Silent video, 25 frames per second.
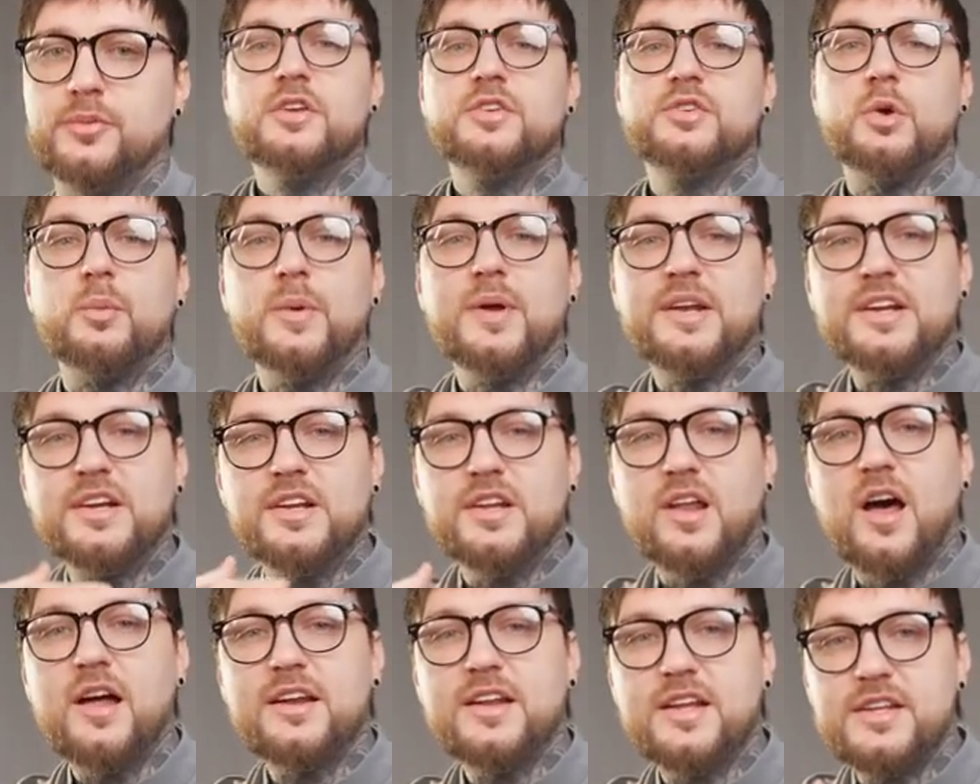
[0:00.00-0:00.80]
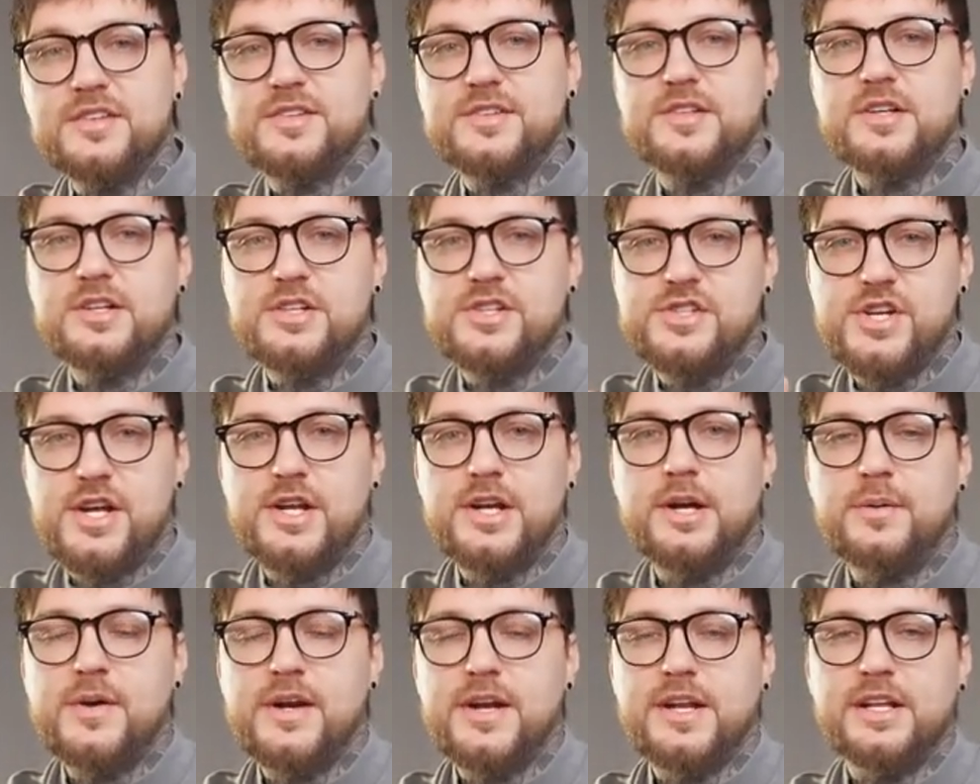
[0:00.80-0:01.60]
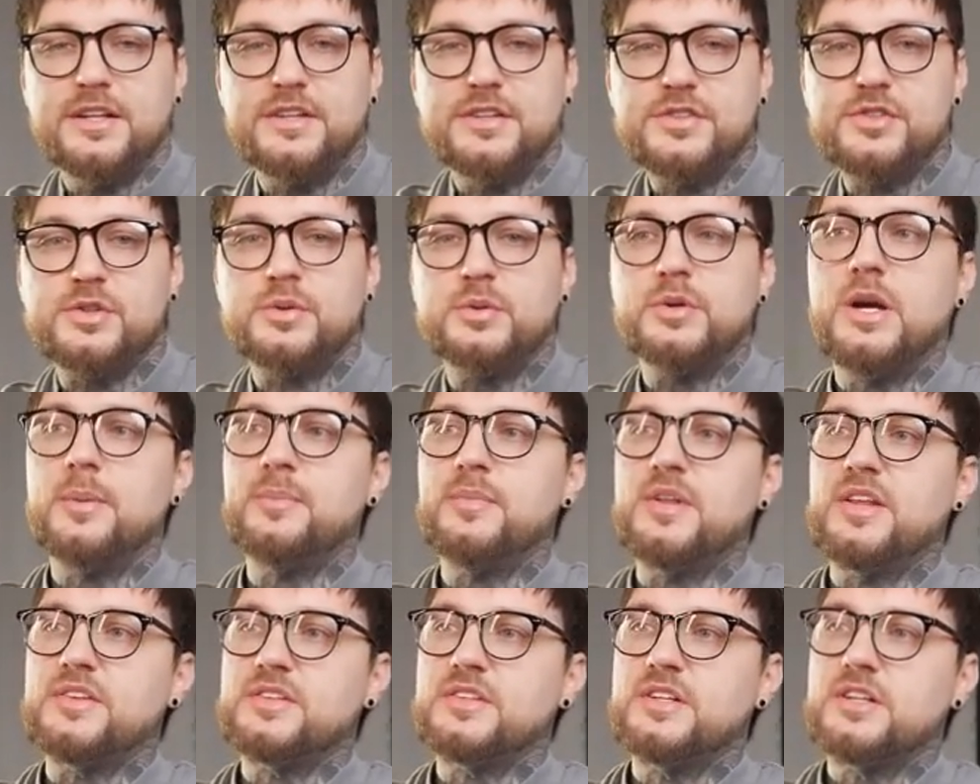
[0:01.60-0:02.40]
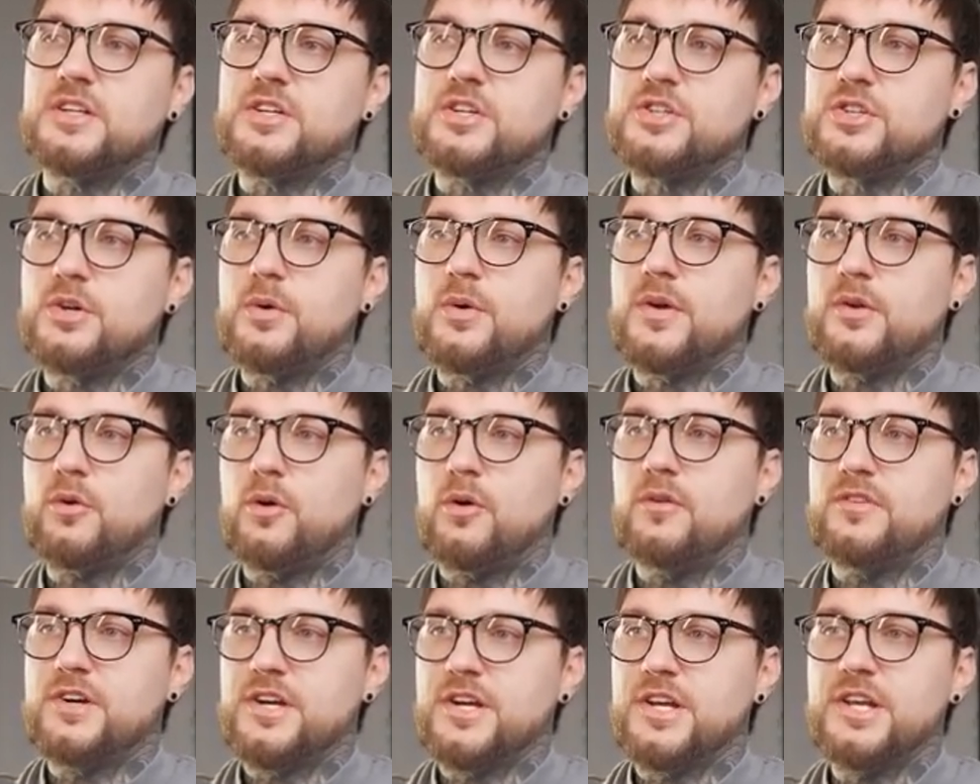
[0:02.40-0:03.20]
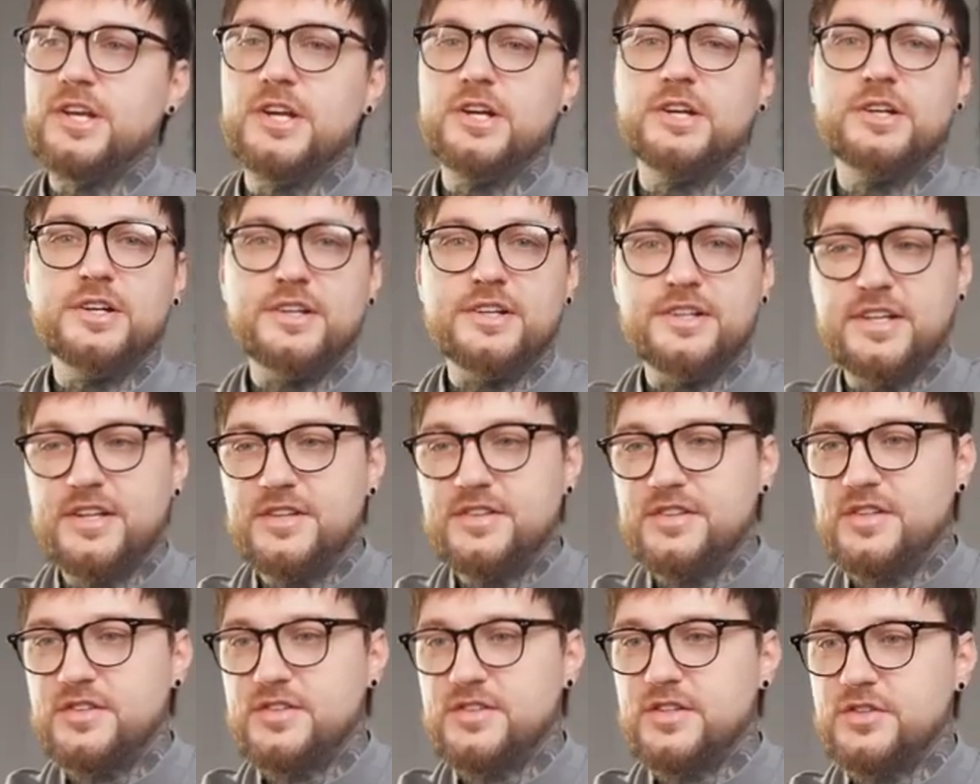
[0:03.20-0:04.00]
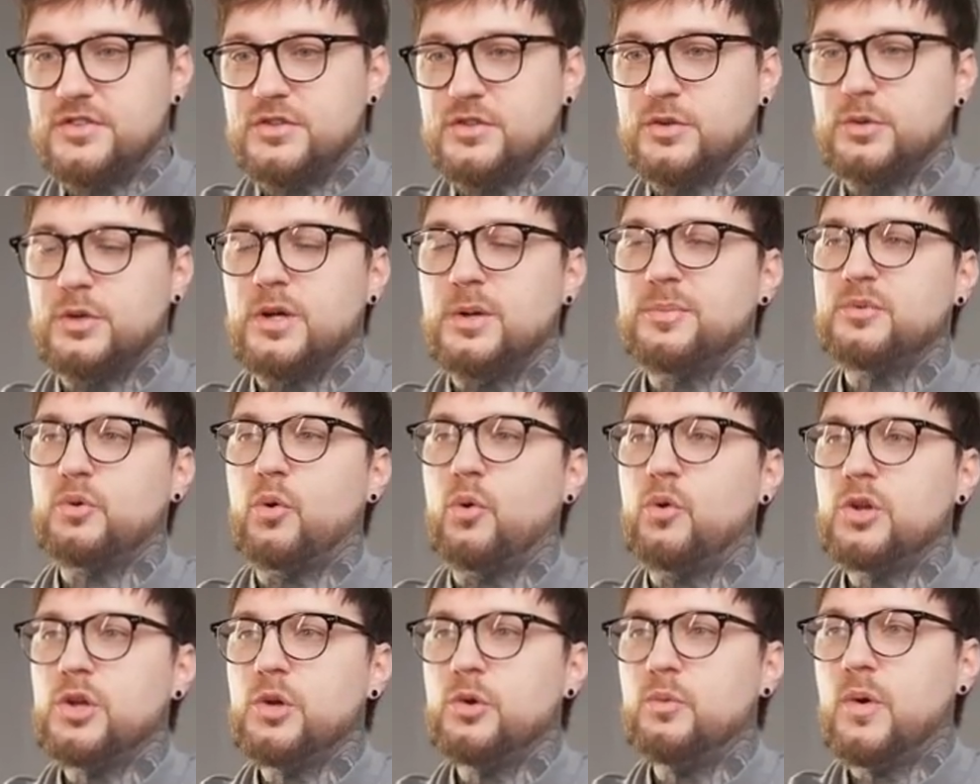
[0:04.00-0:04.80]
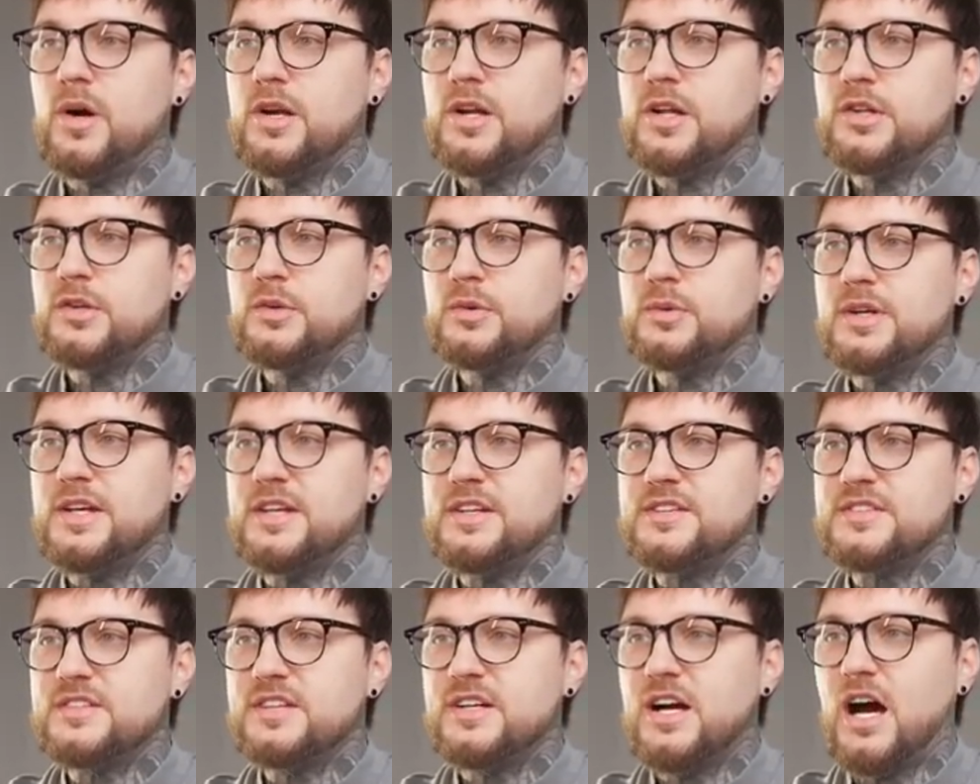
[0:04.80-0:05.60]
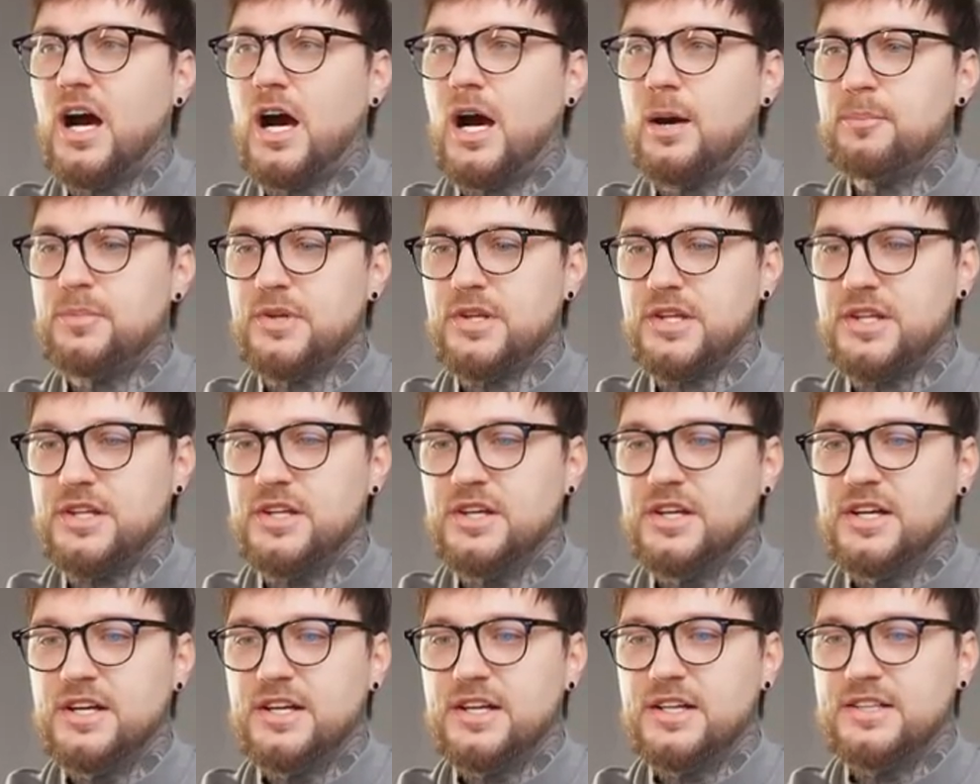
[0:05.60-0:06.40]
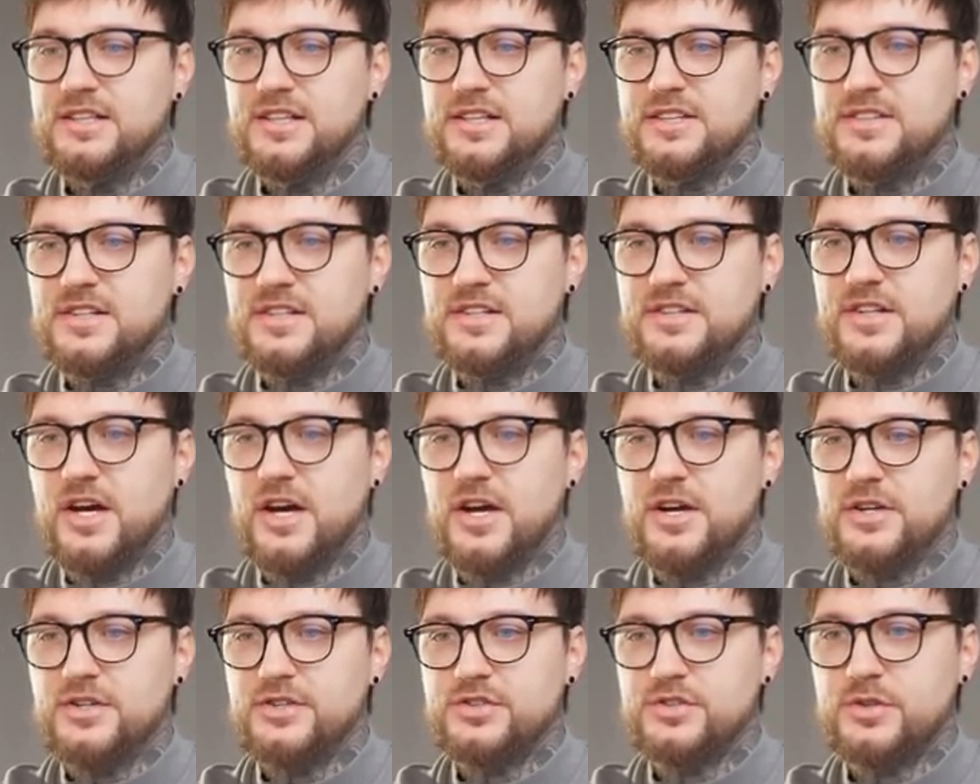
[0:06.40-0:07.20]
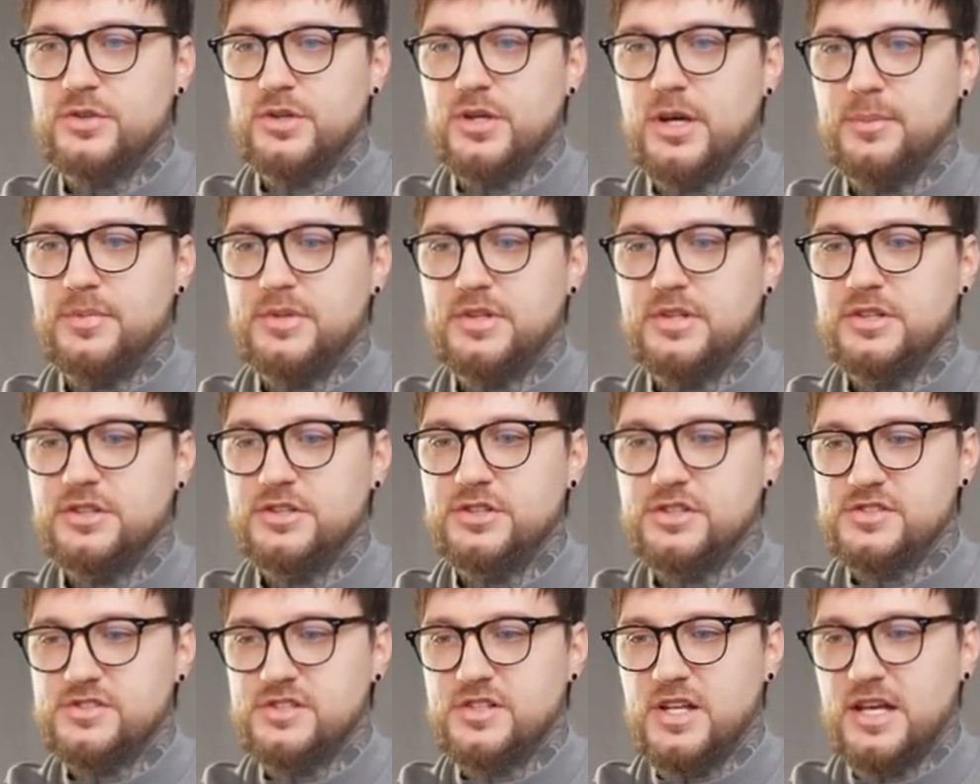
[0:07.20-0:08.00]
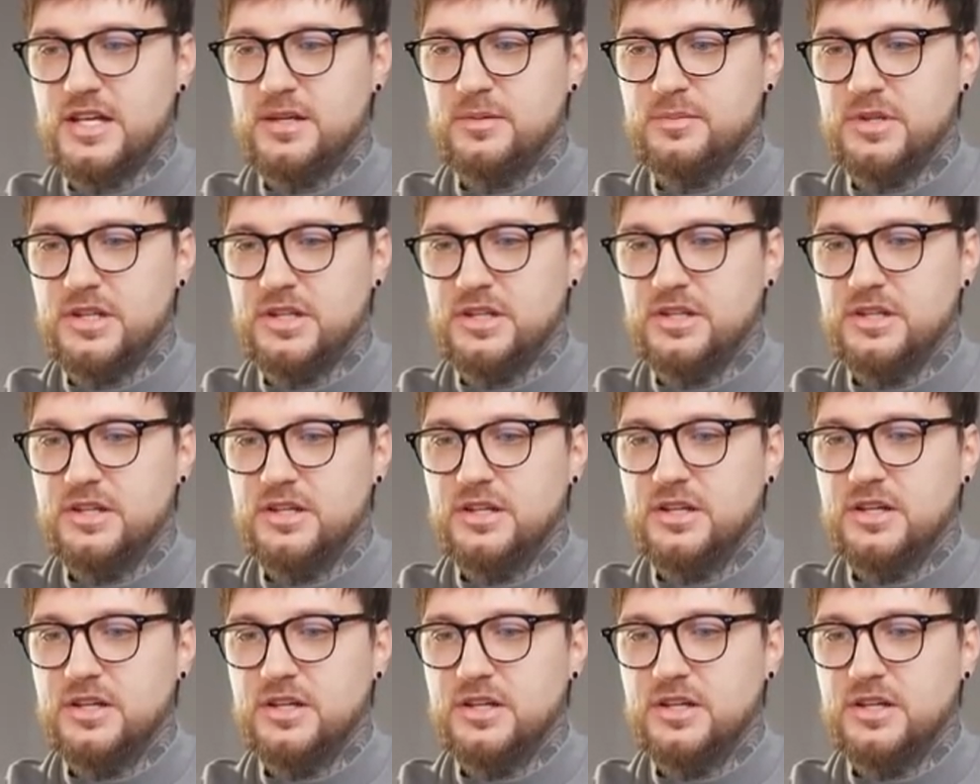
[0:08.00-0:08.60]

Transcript: So when Claude is done generating the script, it's gonna show it over here. This is the script. All you wanna do is copy this entire script, just like me,